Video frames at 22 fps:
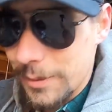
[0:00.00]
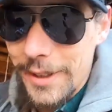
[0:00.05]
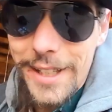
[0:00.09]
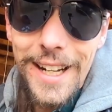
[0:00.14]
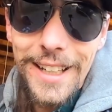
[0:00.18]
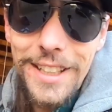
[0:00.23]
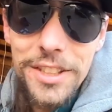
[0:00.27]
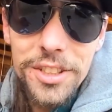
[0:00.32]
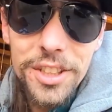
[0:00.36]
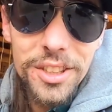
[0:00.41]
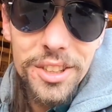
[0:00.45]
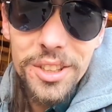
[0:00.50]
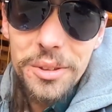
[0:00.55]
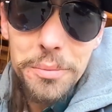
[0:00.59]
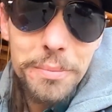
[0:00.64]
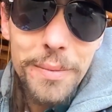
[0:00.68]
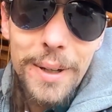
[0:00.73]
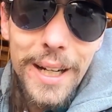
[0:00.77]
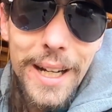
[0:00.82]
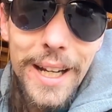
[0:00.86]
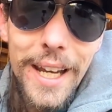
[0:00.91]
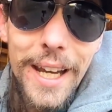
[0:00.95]
That's just
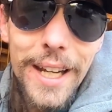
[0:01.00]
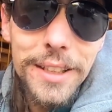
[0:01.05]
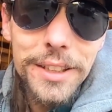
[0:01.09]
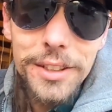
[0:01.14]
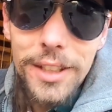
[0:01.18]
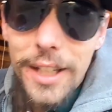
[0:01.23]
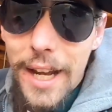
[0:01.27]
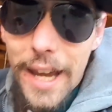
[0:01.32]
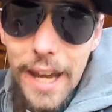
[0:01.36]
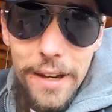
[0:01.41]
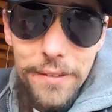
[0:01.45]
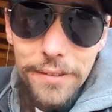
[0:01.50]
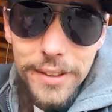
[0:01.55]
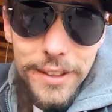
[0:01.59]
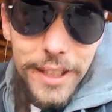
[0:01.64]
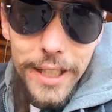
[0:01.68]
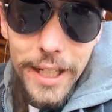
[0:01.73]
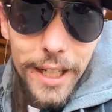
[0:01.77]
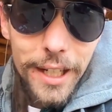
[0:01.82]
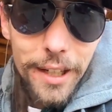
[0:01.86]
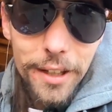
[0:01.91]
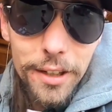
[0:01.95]
my guess. I haven't
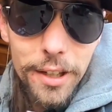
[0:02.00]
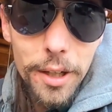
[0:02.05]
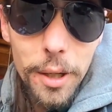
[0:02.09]
taken